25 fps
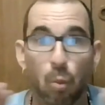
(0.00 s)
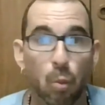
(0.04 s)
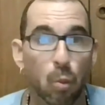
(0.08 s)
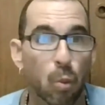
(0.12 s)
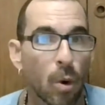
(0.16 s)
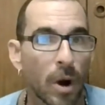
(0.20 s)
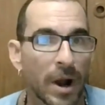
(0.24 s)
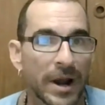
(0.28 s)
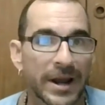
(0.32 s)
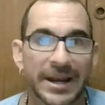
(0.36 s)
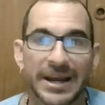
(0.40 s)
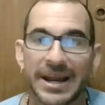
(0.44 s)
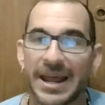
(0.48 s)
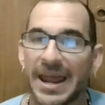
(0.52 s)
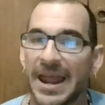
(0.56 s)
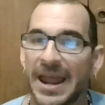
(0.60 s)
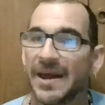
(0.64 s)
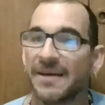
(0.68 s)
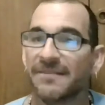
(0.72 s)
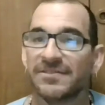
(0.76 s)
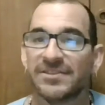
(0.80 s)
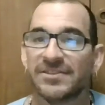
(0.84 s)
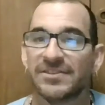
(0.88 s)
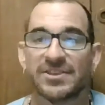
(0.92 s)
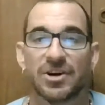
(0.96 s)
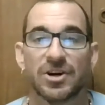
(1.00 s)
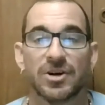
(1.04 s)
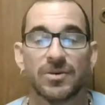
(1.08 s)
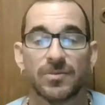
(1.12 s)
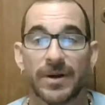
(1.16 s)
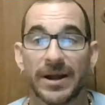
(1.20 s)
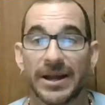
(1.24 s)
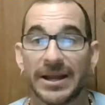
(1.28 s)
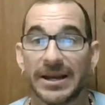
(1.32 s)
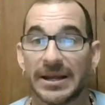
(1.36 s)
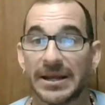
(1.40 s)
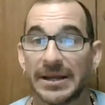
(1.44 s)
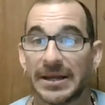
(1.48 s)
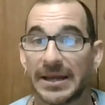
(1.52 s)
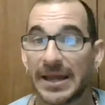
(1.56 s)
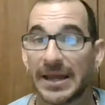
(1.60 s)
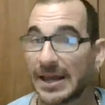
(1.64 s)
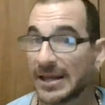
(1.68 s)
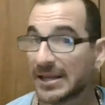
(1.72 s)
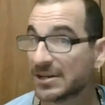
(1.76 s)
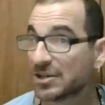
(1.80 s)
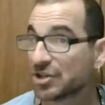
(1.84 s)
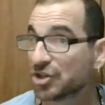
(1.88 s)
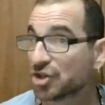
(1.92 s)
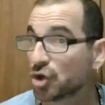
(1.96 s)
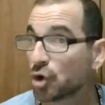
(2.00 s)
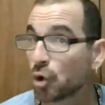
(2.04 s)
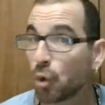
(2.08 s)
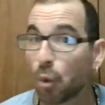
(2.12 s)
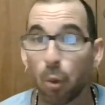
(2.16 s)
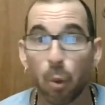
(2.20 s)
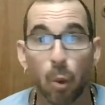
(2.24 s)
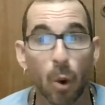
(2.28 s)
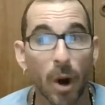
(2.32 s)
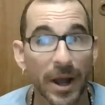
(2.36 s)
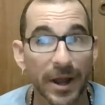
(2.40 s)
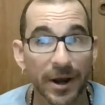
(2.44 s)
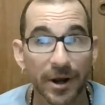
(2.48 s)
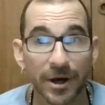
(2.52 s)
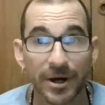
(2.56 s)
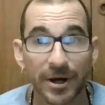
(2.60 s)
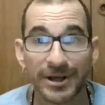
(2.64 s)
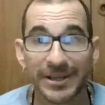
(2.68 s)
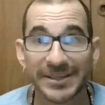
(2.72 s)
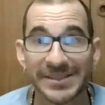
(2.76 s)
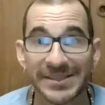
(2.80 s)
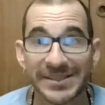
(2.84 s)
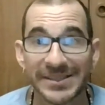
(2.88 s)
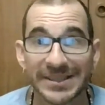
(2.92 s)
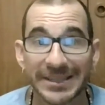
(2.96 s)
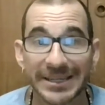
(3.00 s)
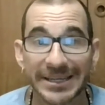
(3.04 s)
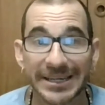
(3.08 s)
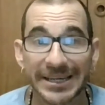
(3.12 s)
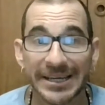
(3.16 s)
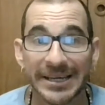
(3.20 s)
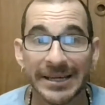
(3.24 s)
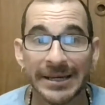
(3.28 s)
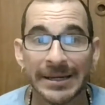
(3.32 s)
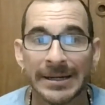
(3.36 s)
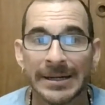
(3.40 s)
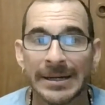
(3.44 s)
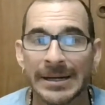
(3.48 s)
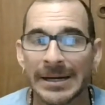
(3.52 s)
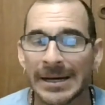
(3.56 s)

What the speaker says: 1.5-star rating, and quite honestly,